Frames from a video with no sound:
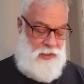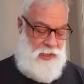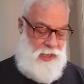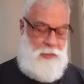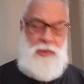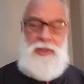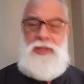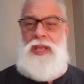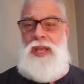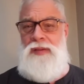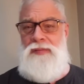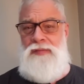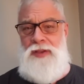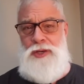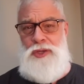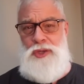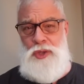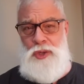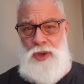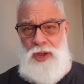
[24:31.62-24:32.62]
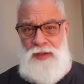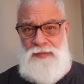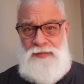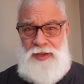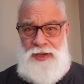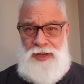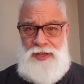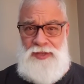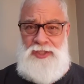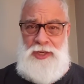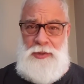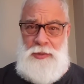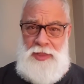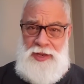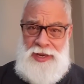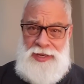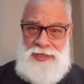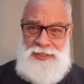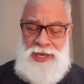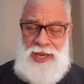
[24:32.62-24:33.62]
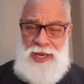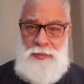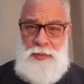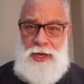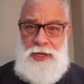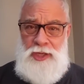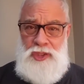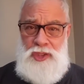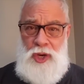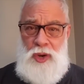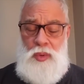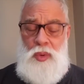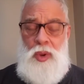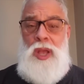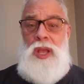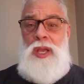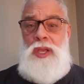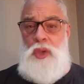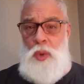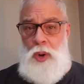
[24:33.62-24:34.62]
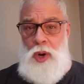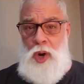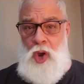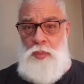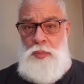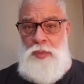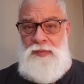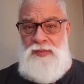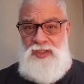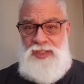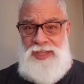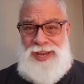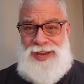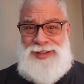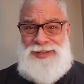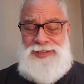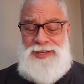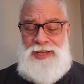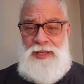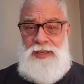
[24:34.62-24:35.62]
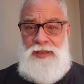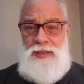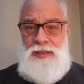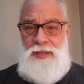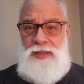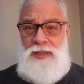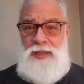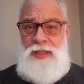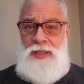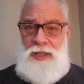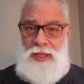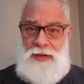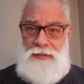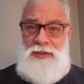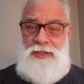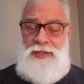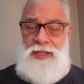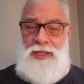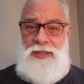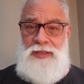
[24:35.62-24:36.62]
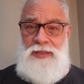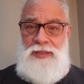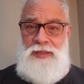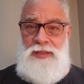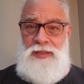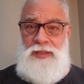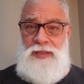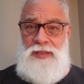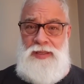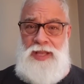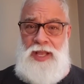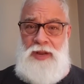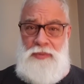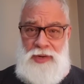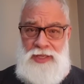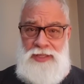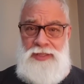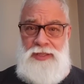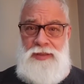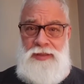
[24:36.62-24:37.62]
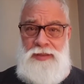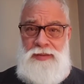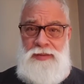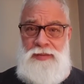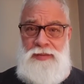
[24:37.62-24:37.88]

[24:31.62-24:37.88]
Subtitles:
And with that, finish your coffee and I'll see you on the next Daybreak Show, your home of sanity, clarity, and reason.